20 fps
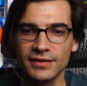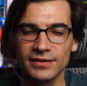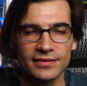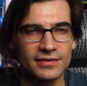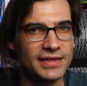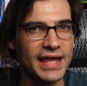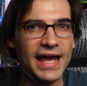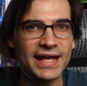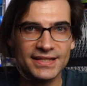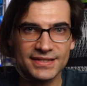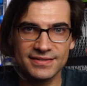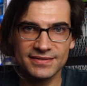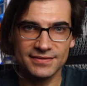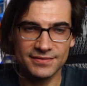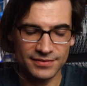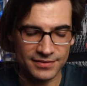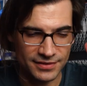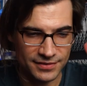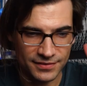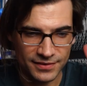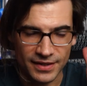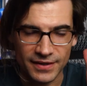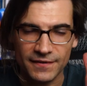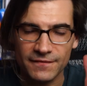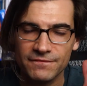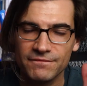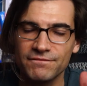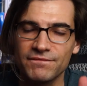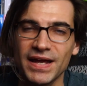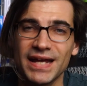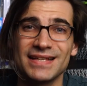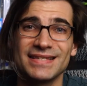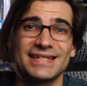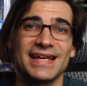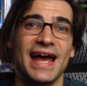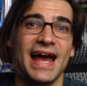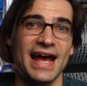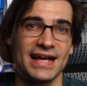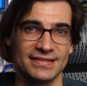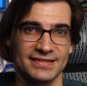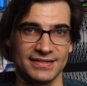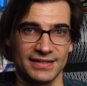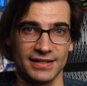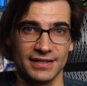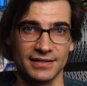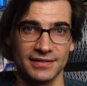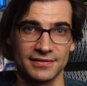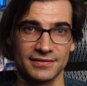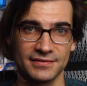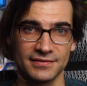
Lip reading: That's fantastic.